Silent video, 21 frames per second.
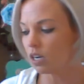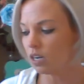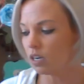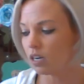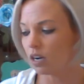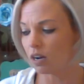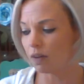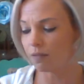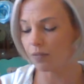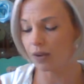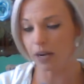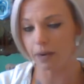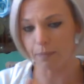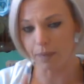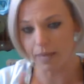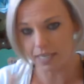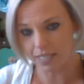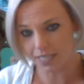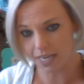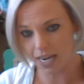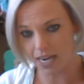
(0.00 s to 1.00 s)
um, very
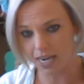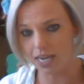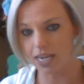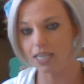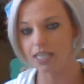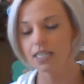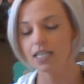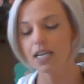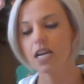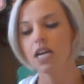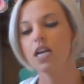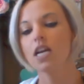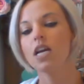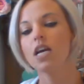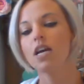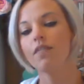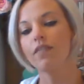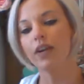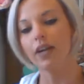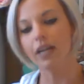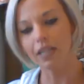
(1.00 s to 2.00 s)
maintained
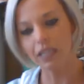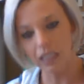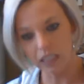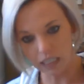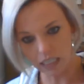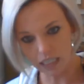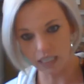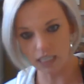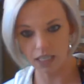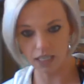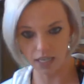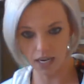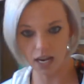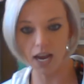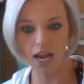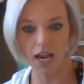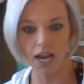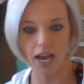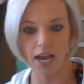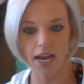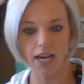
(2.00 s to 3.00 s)
very clean
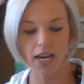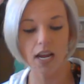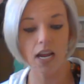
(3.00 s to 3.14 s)
cut